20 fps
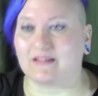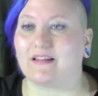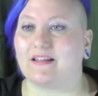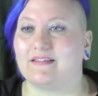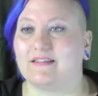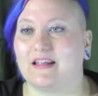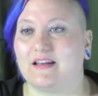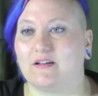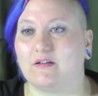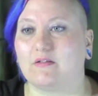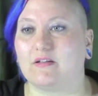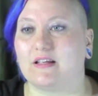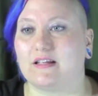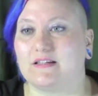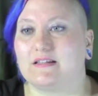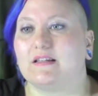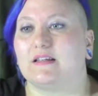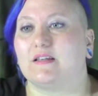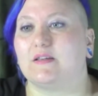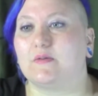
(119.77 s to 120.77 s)
that they don't
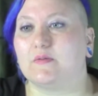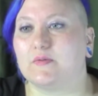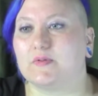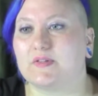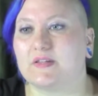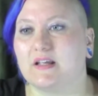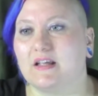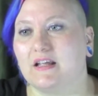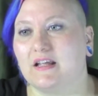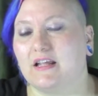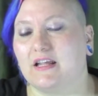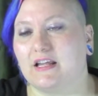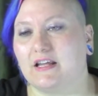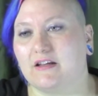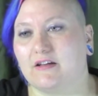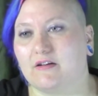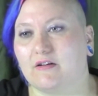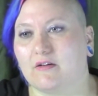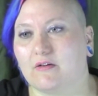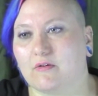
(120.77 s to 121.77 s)
get to use,
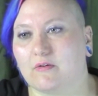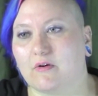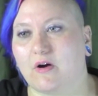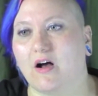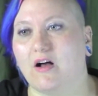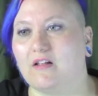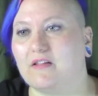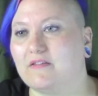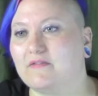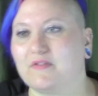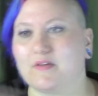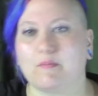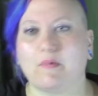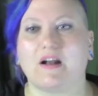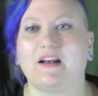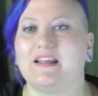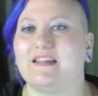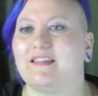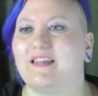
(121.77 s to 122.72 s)
all of the money